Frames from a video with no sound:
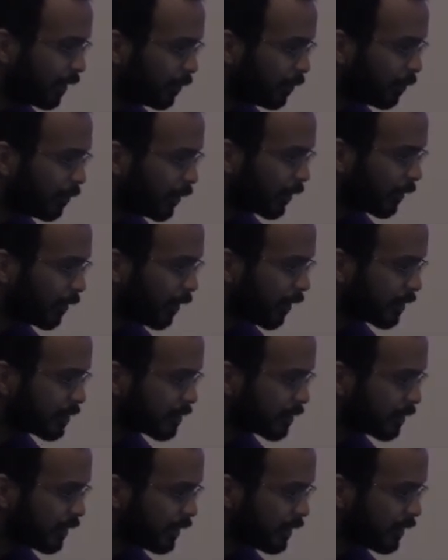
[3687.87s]
Um, but
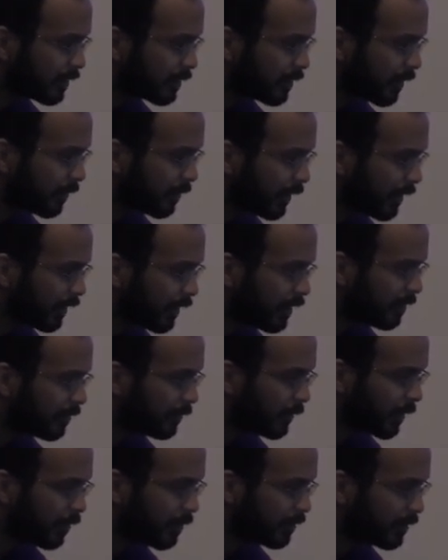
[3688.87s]
largely, it's stuff like
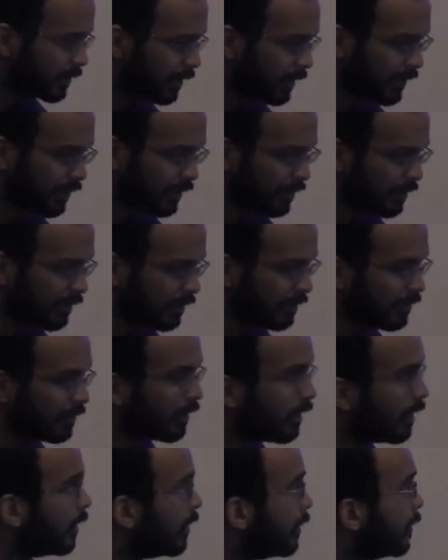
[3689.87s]
info is like
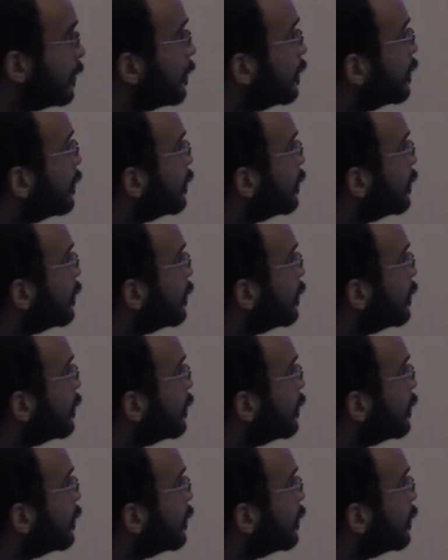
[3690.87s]
um,